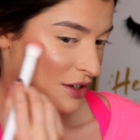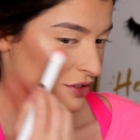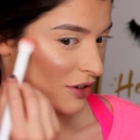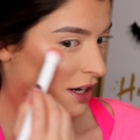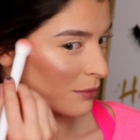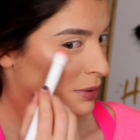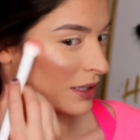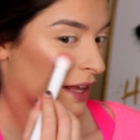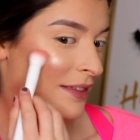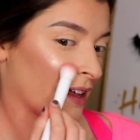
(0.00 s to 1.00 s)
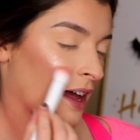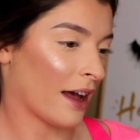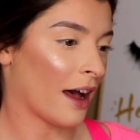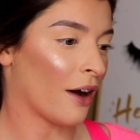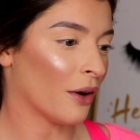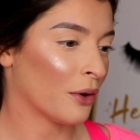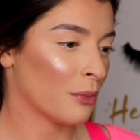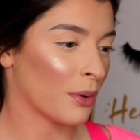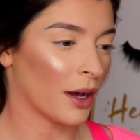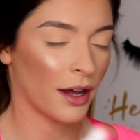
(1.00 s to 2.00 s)
Try to blend that out,
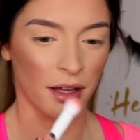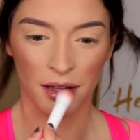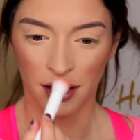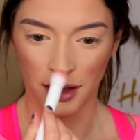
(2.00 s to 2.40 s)
but